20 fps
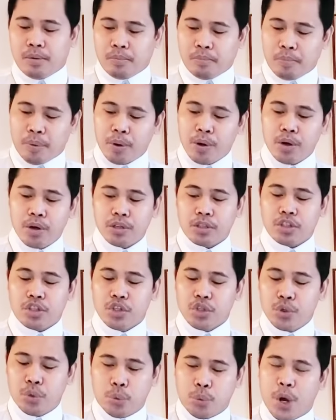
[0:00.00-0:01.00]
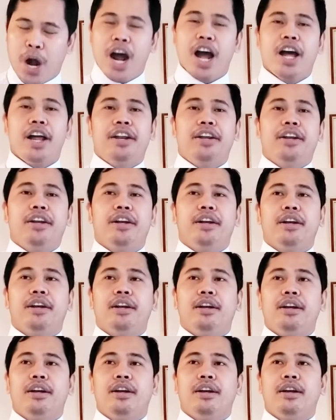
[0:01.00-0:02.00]
put your rod.
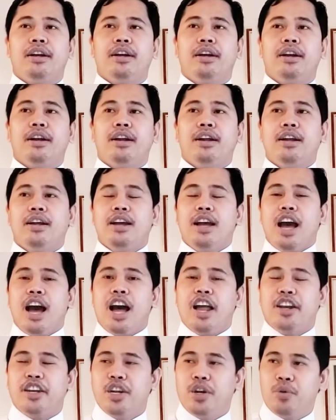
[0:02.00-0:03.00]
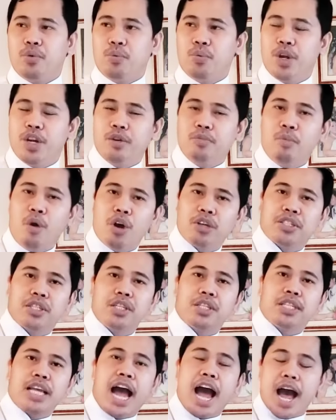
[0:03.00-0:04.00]
And then when
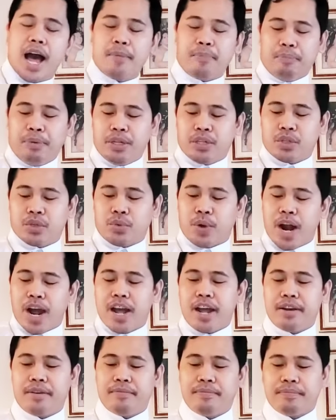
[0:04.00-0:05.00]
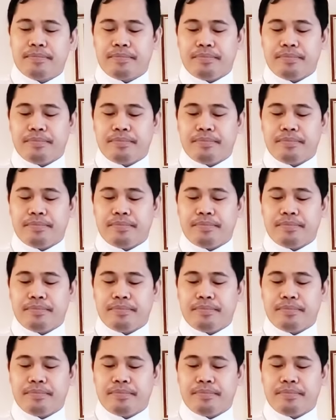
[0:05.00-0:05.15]
Moses up his rod,